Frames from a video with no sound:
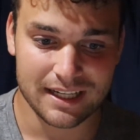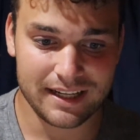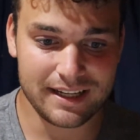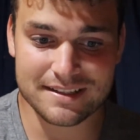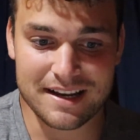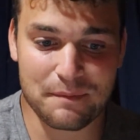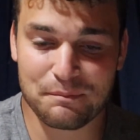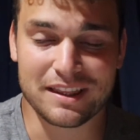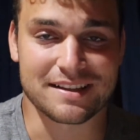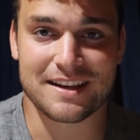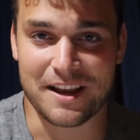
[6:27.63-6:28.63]
he has not been
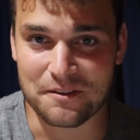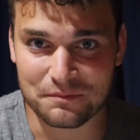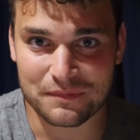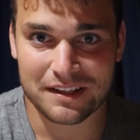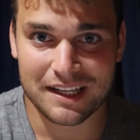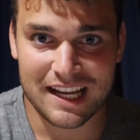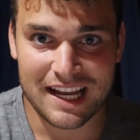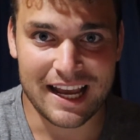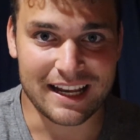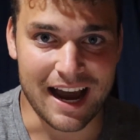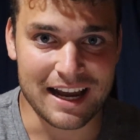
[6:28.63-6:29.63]
the same.
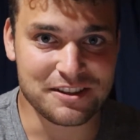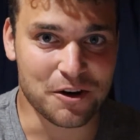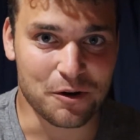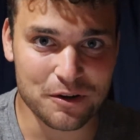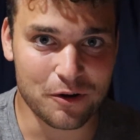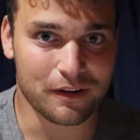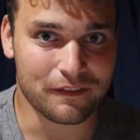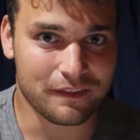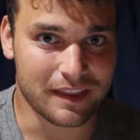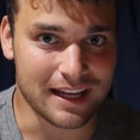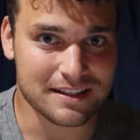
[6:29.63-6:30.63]
And I don't know if
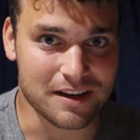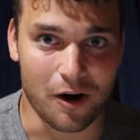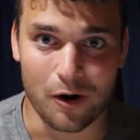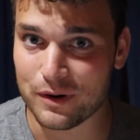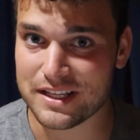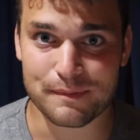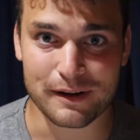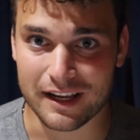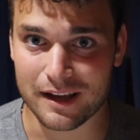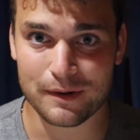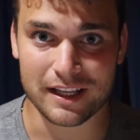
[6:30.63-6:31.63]
that's always been him,